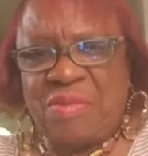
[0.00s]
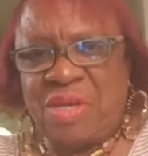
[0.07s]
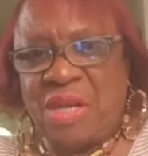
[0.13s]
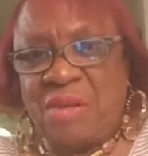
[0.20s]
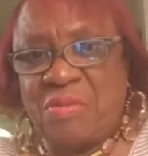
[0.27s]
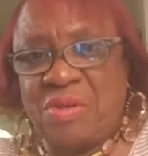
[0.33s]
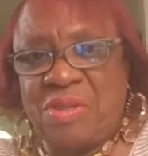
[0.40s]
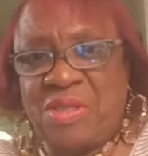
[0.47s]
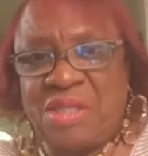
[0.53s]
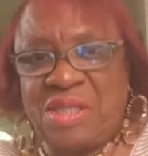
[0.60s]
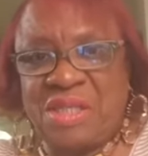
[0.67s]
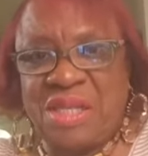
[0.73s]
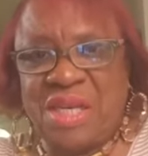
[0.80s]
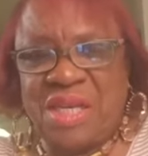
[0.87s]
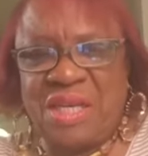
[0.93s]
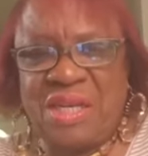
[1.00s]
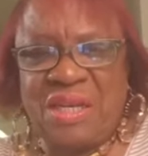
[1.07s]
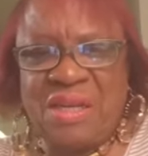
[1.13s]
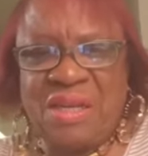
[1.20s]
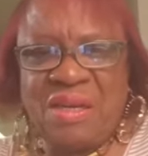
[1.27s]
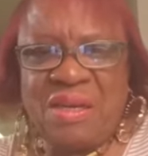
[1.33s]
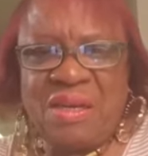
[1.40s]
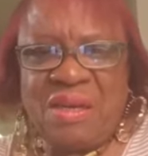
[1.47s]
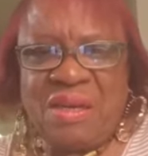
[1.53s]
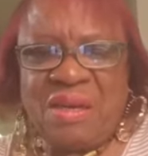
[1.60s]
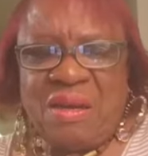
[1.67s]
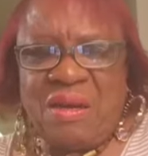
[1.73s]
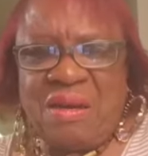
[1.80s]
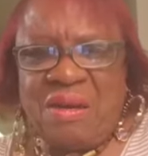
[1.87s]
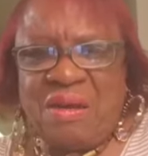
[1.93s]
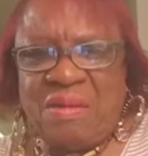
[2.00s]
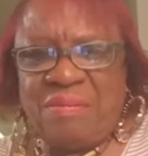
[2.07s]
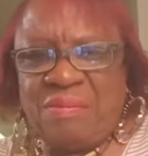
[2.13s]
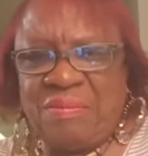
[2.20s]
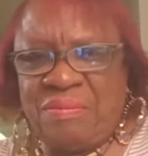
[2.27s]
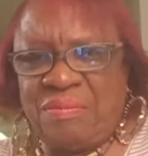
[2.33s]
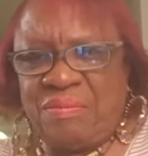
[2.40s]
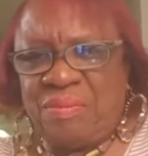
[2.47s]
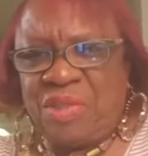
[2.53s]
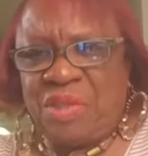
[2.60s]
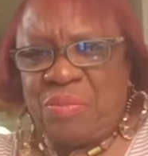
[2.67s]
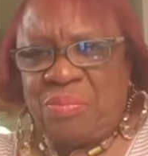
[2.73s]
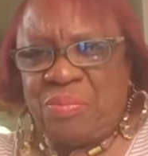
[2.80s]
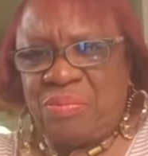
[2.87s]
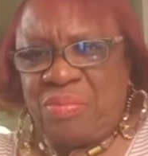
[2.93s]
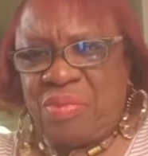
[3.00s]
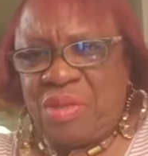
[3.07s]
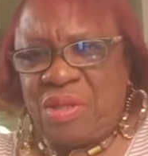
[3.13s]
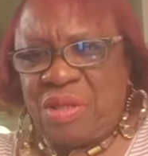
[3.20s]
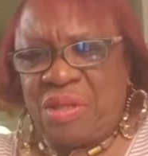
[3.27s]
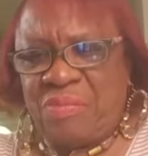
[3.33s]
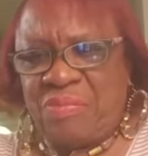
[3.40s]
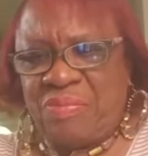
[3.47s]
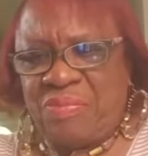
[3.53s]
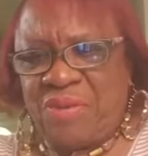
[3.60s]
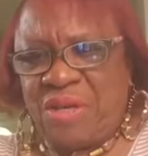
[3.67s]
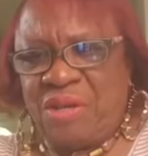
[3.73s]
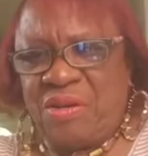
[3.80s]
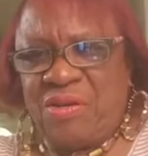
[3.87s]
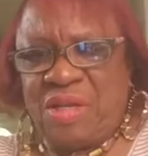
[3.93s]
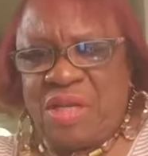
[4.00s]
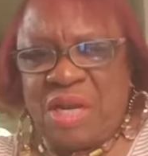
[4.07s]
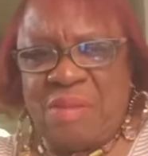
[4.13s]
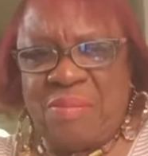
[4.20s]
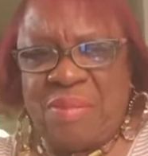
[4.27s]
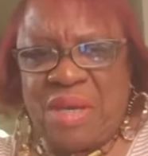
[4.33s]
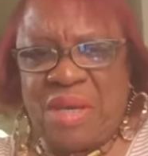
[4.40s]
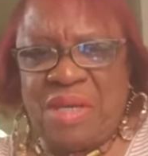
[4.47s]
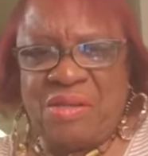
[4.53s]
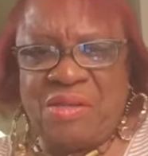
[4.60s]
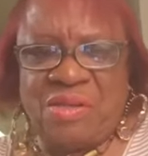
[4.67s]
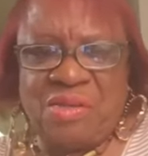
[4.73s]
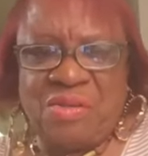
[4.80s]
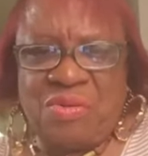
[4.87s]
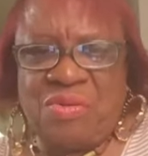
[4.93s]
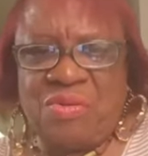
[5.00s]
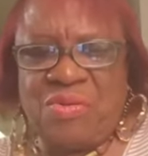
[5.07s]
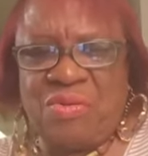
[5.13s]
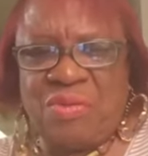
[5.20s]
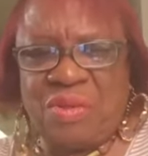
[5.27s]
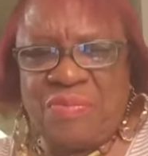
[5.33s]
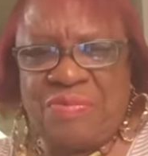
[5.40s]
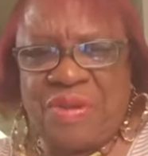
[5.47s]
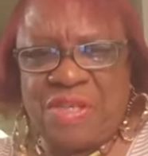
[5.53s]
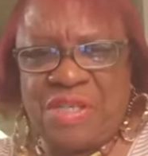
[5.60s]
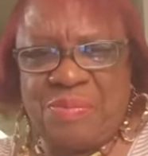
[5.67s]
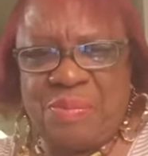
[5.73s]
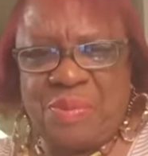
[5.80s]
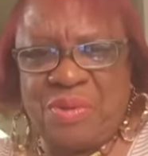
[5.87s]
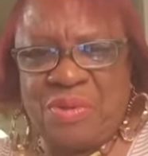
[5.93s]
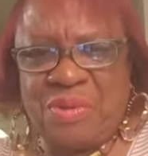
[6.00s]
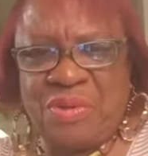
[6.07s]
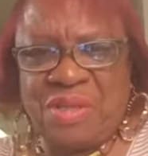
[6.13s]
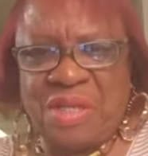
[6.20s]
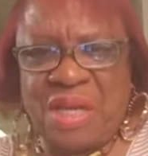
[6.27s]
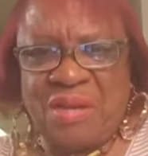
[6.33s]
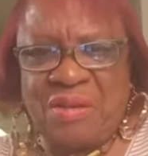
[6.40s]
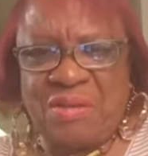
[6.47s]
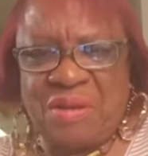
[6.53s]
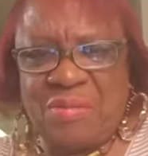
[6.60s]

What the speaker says: Then I'm going to send um, the video that I made to the Facebook channel.